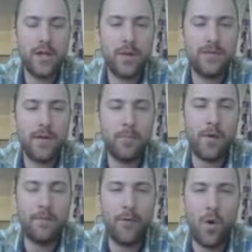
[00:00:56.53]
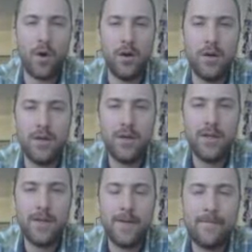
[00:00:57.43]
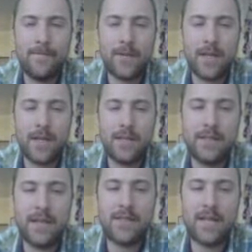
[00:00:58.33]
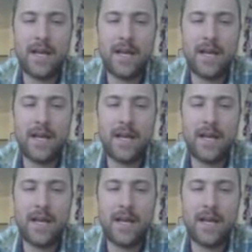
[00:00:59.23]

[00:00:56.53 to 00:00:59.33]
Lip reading: Theorem 7.4 says